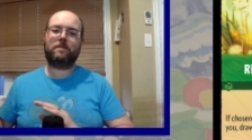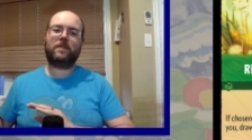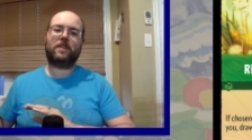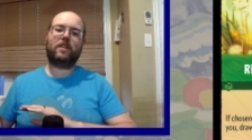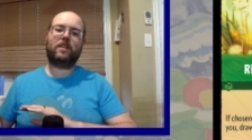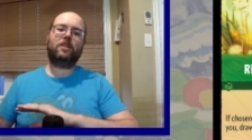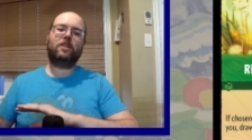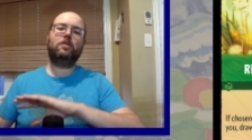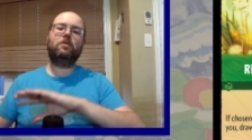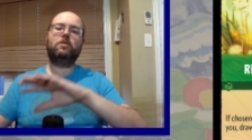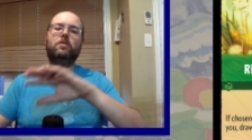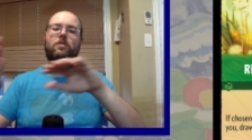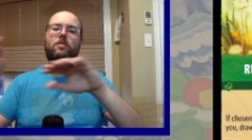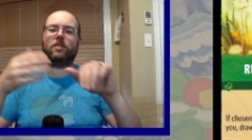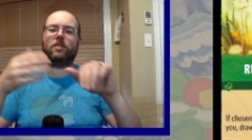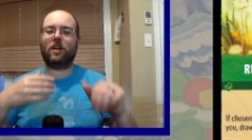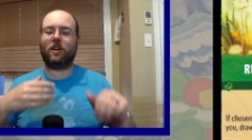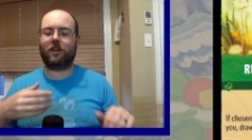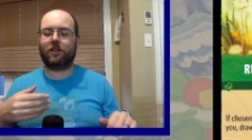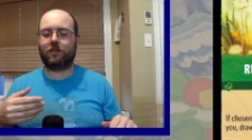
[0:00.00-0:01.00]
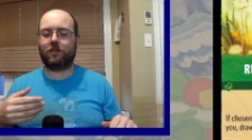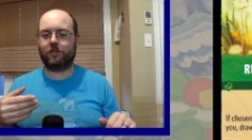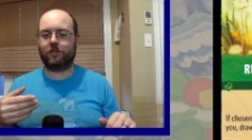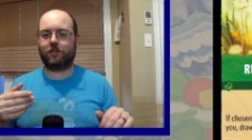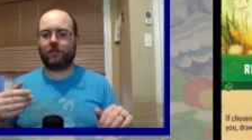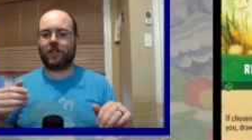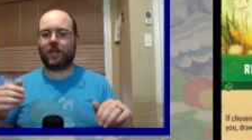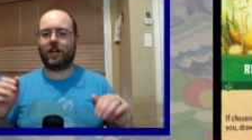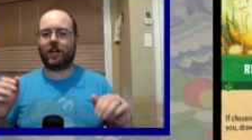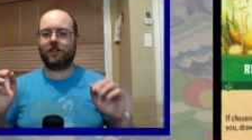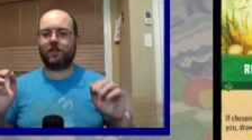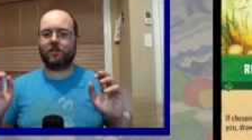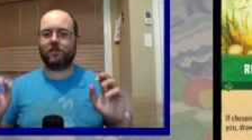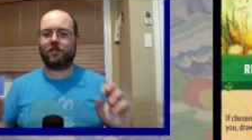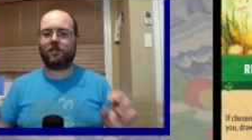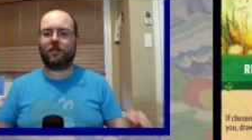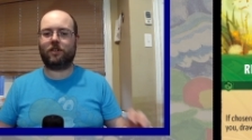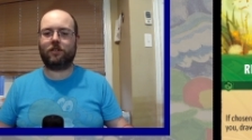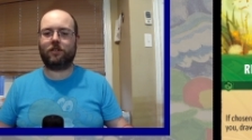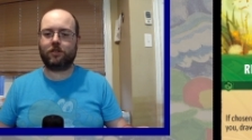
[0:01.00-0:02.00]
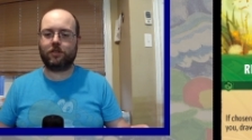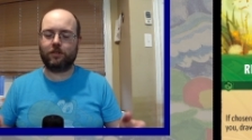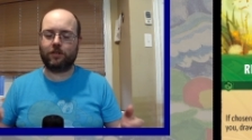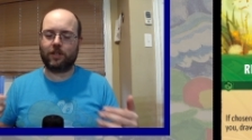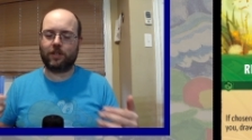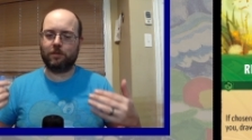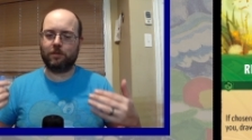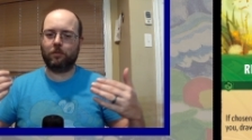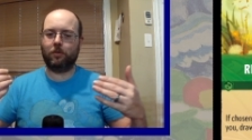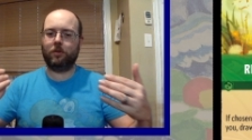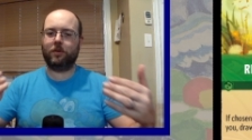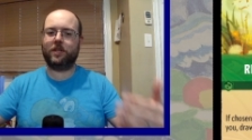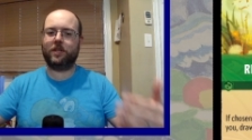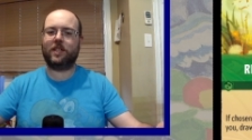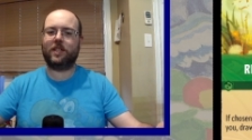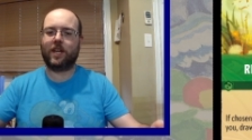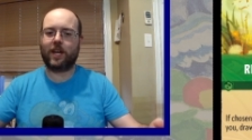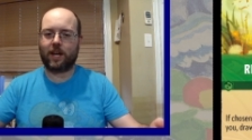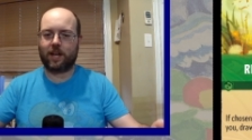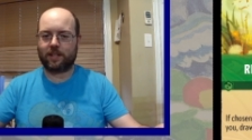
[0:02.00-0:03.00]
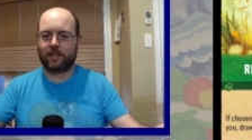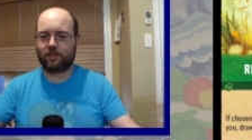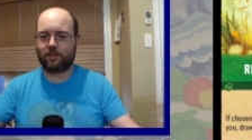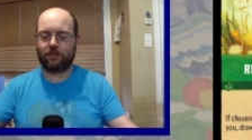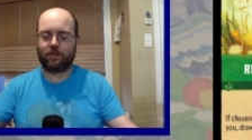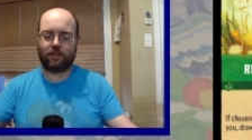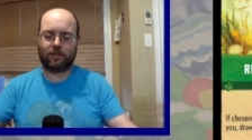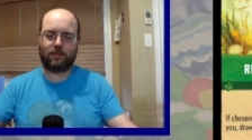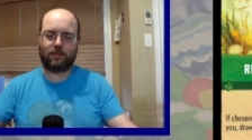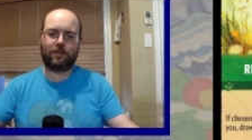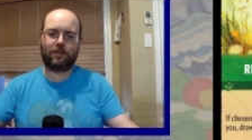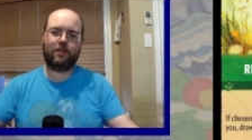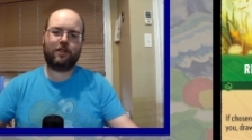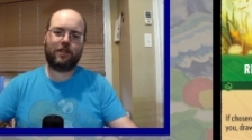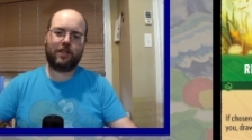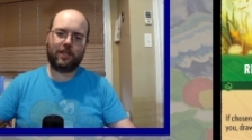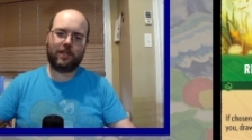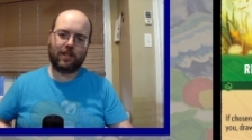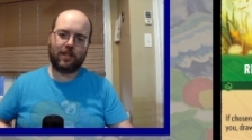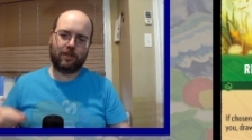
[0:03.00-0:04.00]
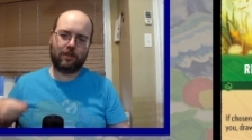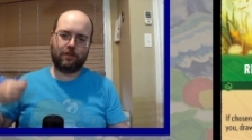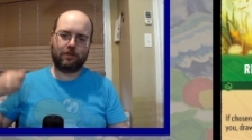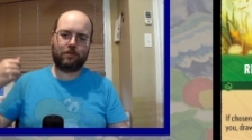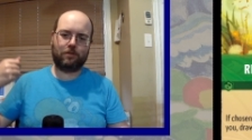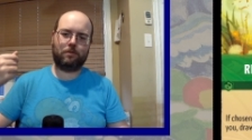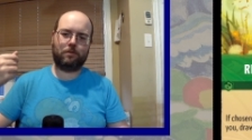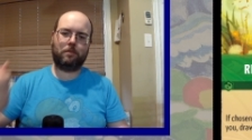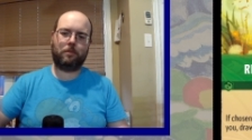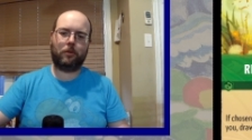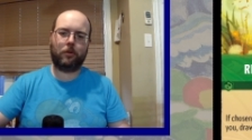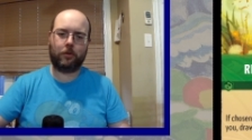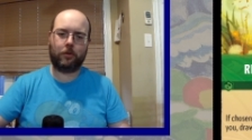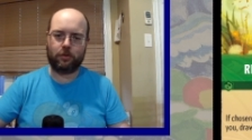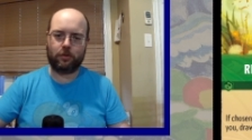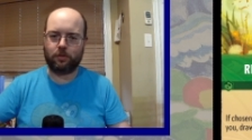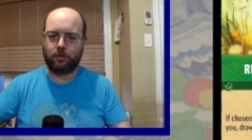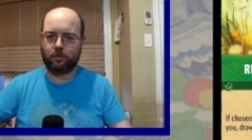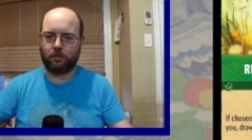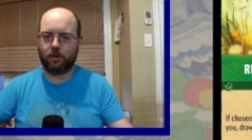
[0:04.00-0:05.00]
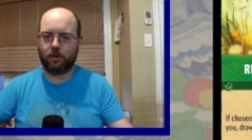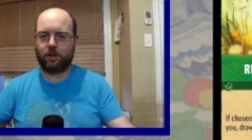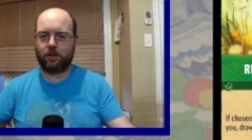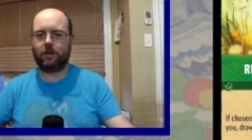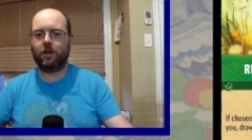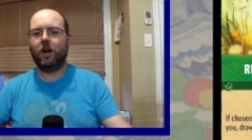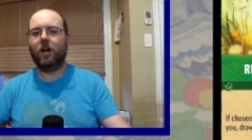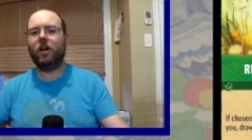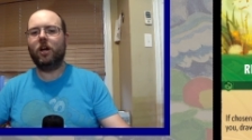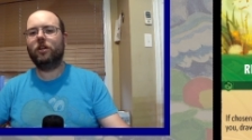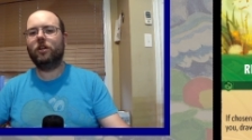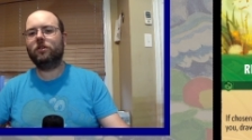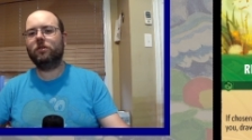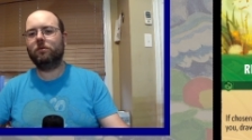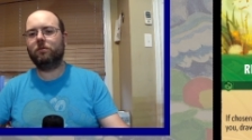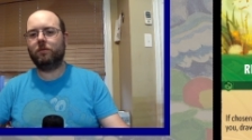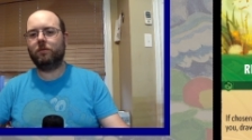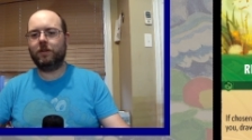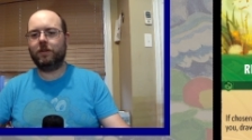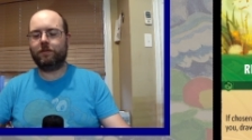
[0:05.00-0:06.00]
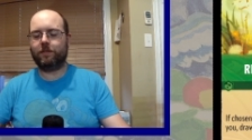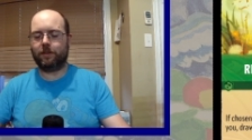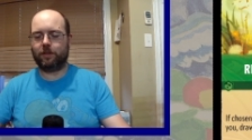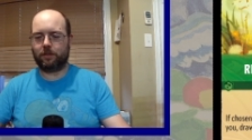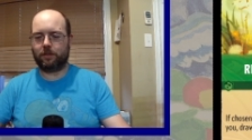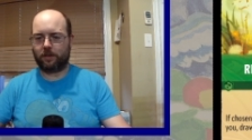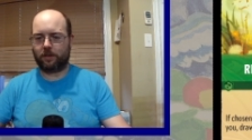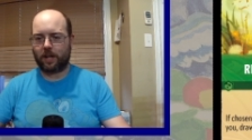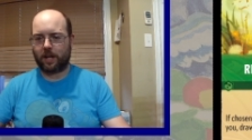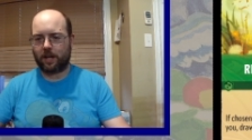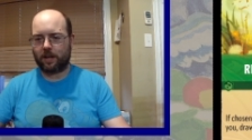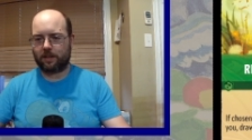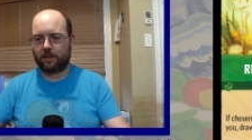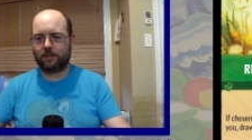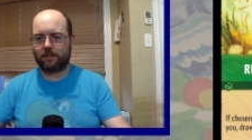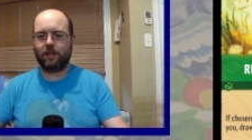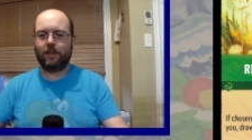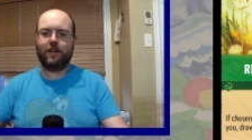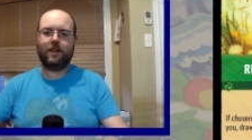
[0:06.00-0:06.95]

use your characters to cast the song, so you can multicast during the turn, and then you use Remember Who You Are to refill your hand.